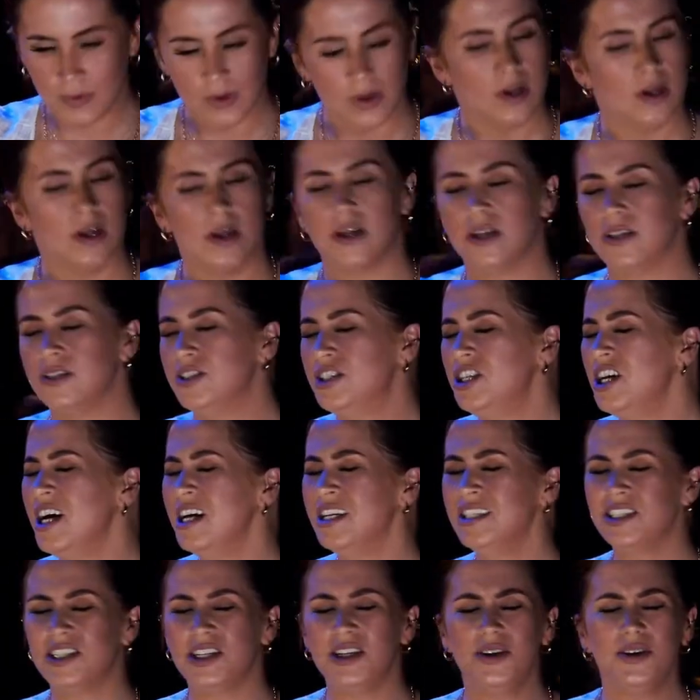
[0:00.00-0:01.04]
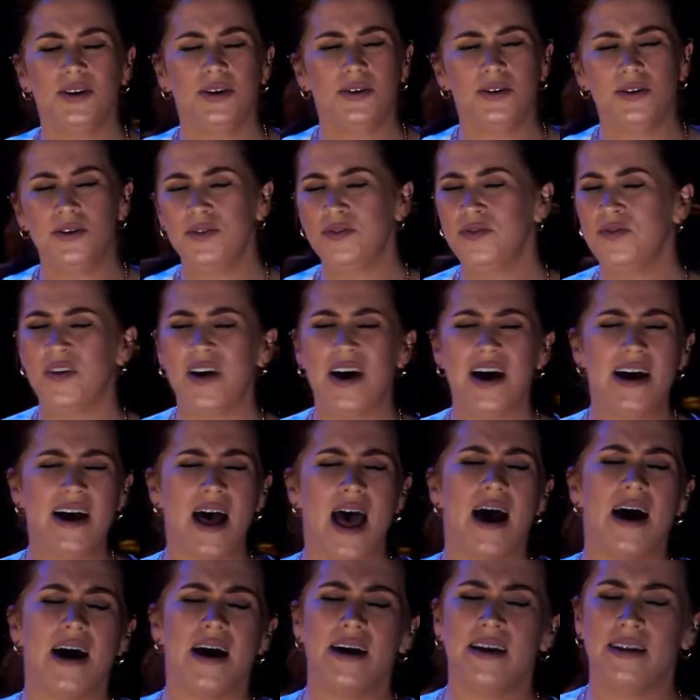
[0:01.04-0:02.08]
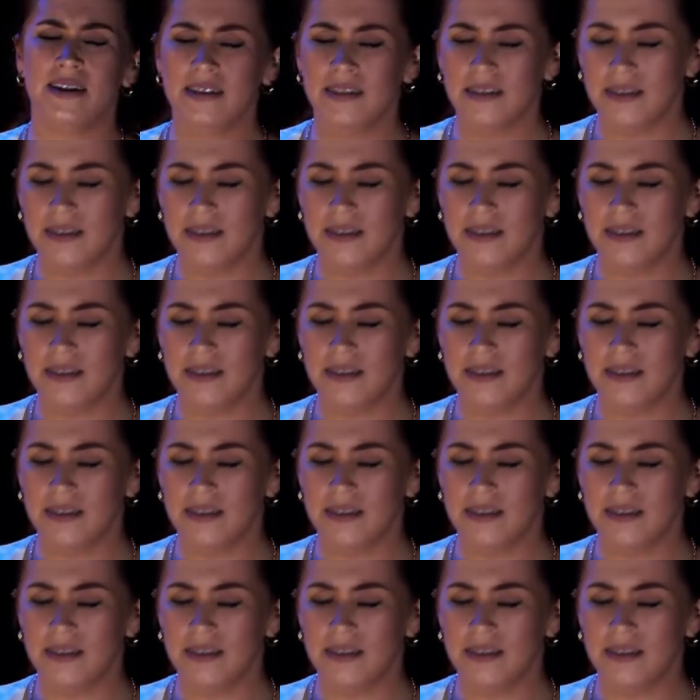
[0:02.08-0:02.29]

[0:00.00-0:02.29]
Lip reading: and just to find